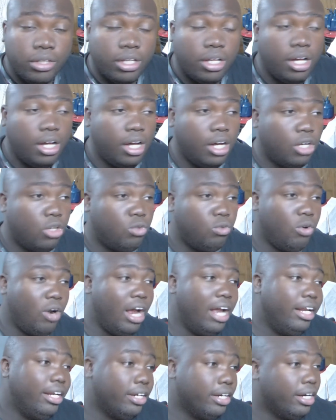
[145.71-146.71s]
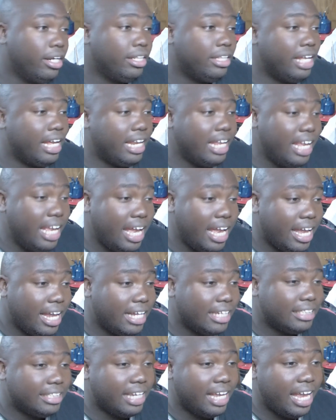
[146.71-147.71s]
uh, grinder that he
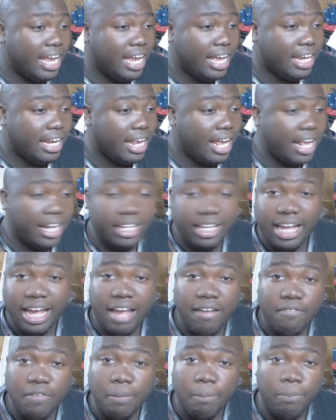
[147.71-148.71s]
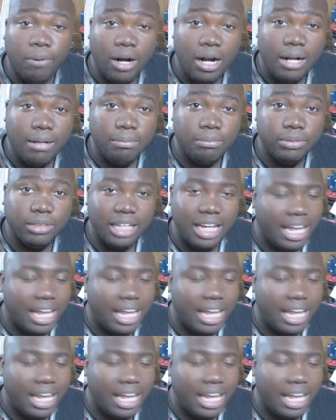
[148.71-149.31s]
has, and it gave him problems."